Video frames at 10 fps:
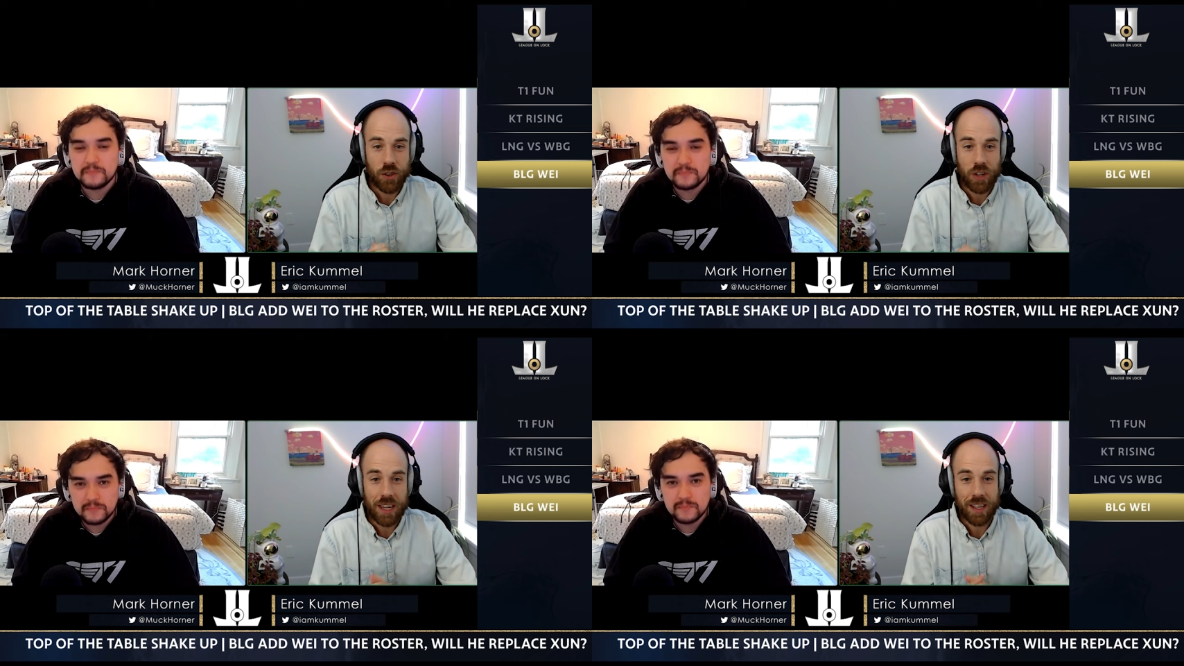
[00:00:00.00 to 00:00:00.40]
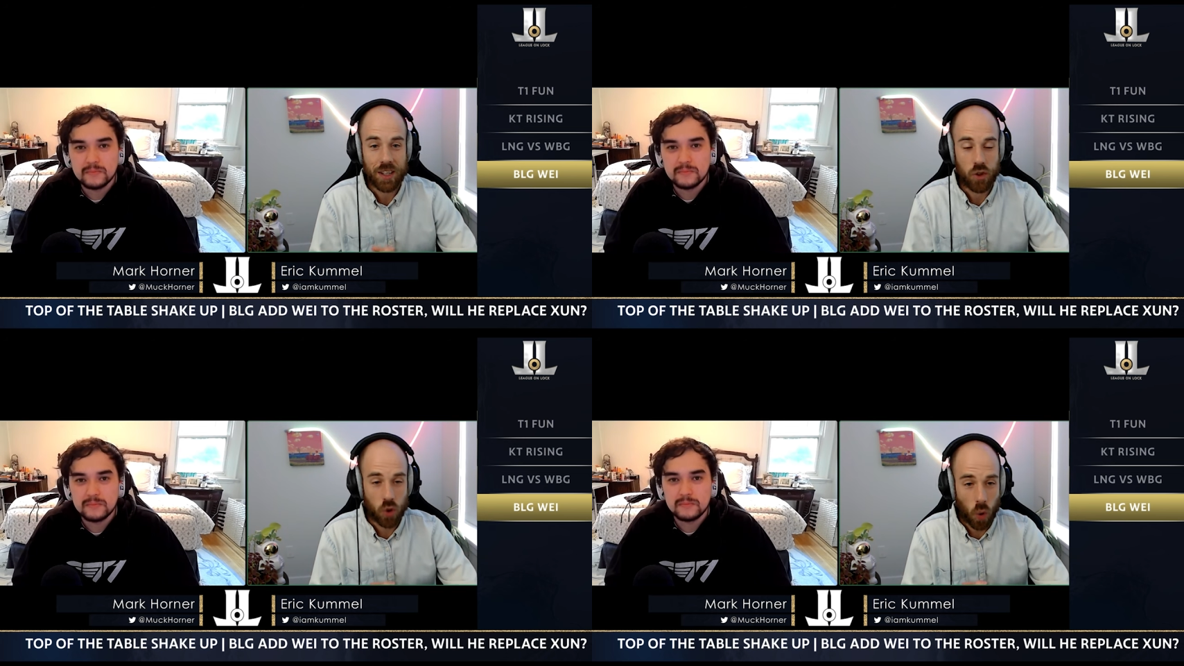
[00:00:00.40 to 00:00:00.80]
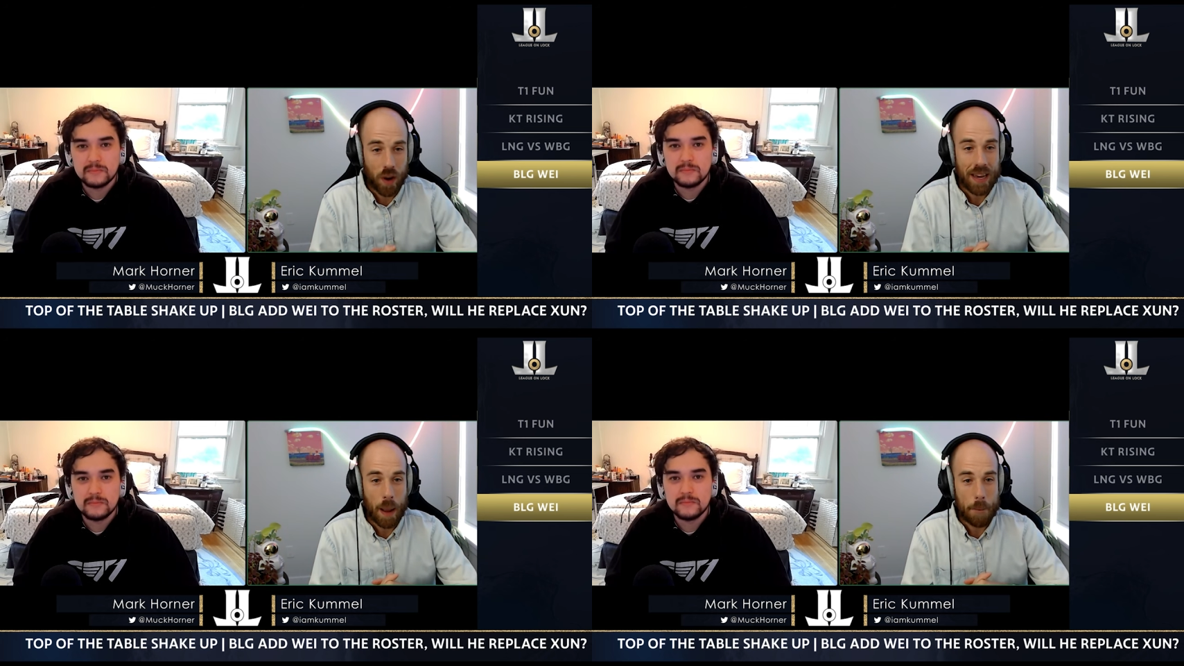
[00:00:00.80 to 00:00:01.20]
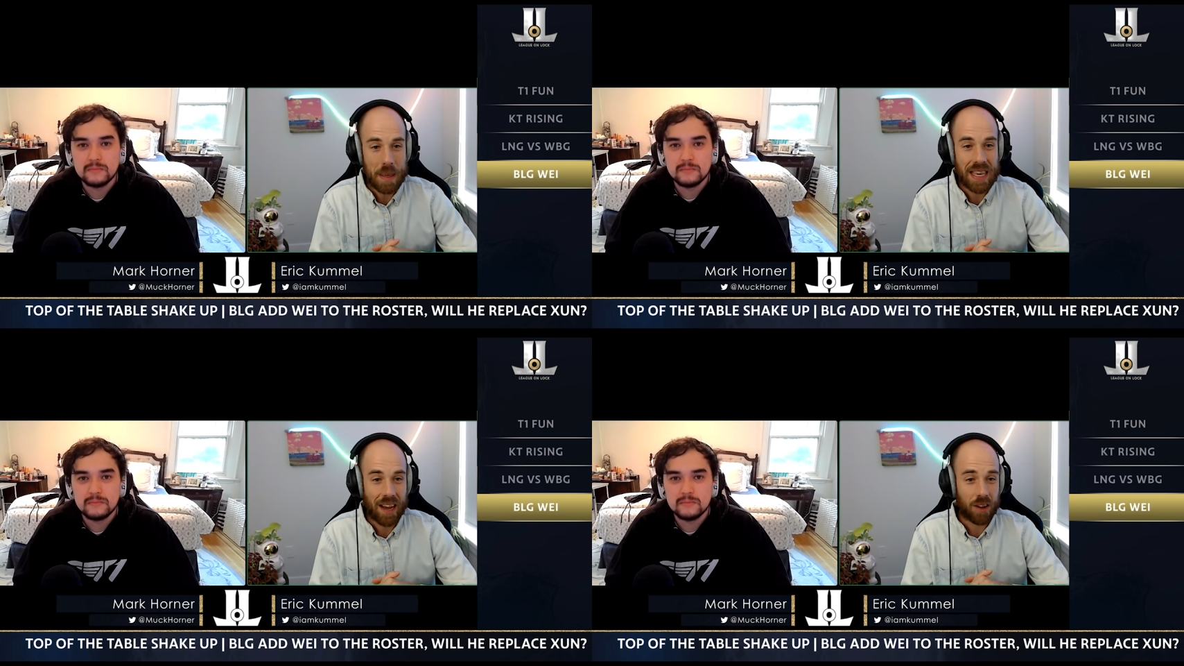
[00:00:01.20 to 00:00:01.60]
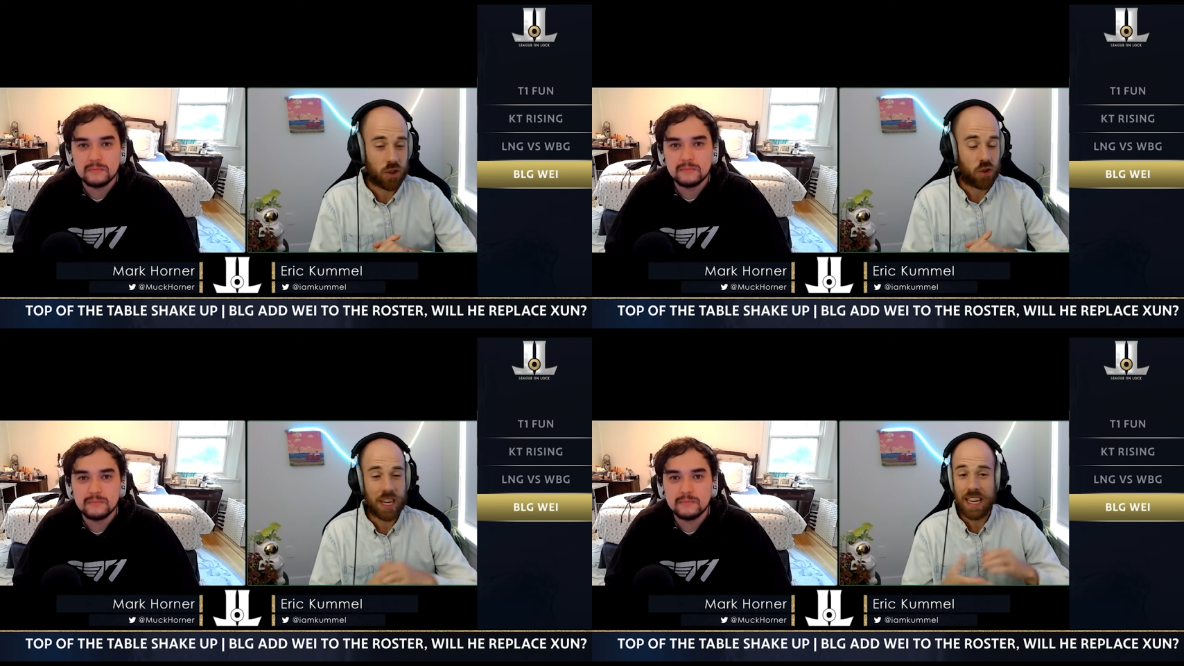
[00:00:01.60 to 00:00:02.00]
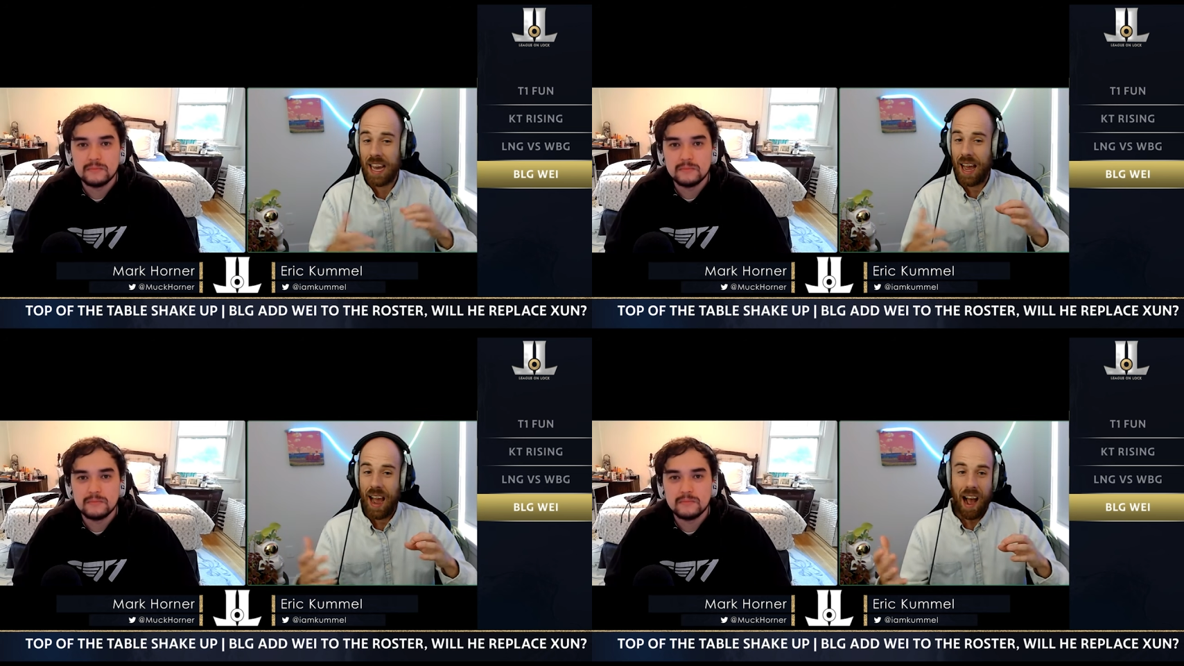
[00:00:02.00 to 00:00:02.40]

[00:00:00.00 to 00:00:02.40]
Speaker 1: G to join B L G.